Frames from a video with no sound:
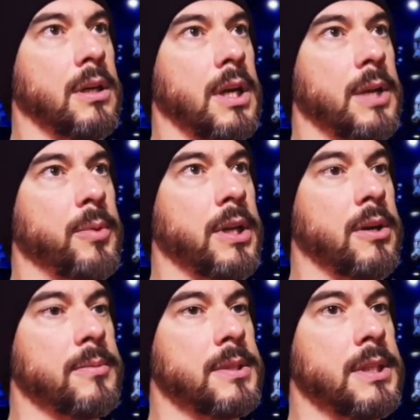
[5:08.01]
and then we're going to go
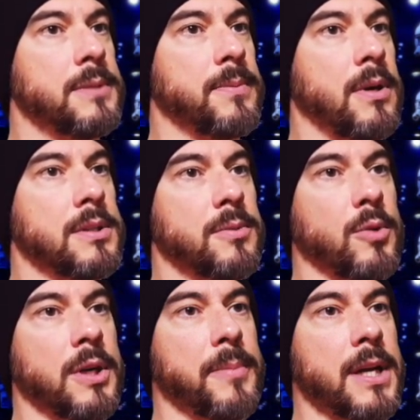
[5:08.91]
up to this part. So we're
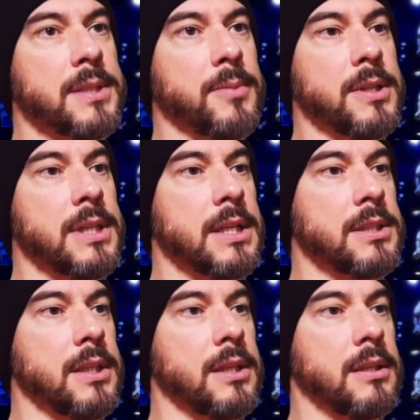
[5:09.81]
going to maximize it.
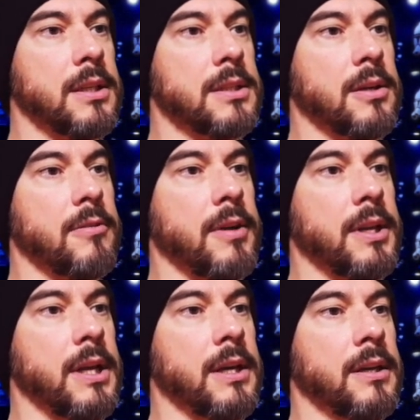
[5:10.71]
Actually, let's go around
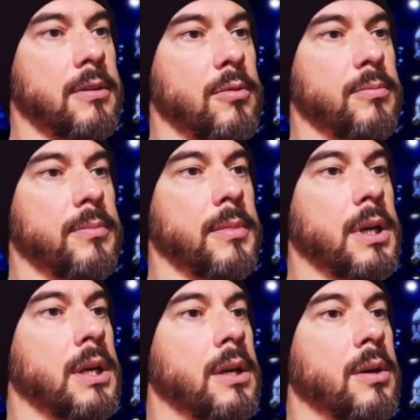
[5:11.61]
there. We're
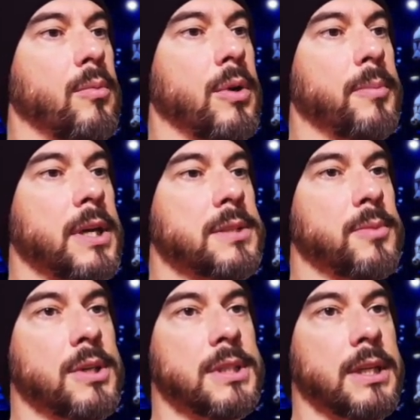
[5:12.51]
going to
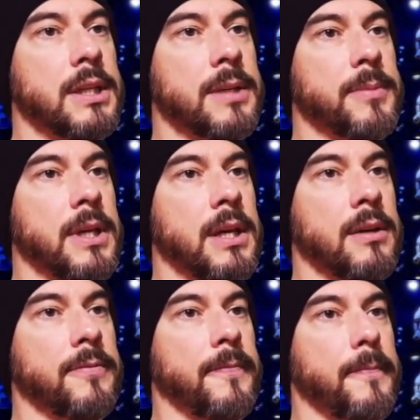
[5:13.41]
maximize it, click there,
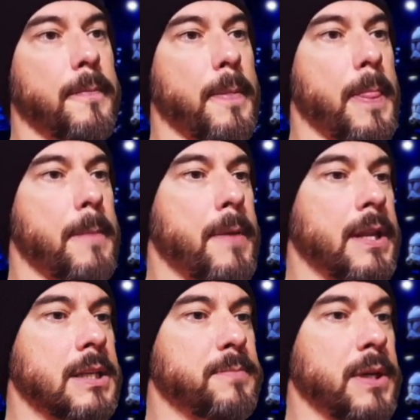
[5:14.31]
make
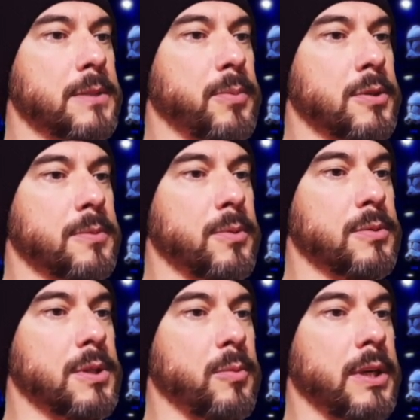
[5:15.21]
that as big as possible
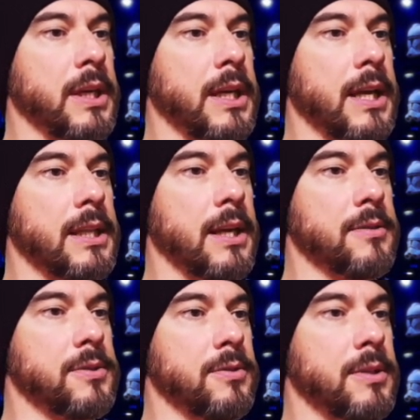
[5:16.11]
so we can get down
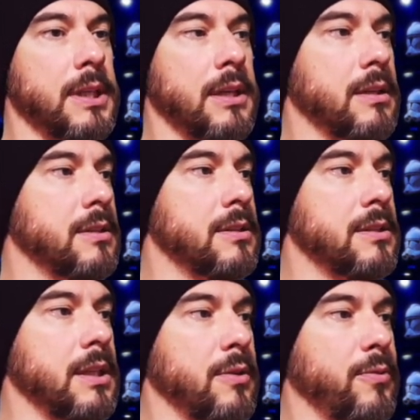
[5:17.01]
to the
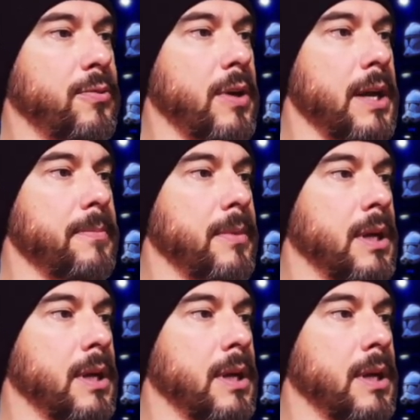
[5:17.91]
single frame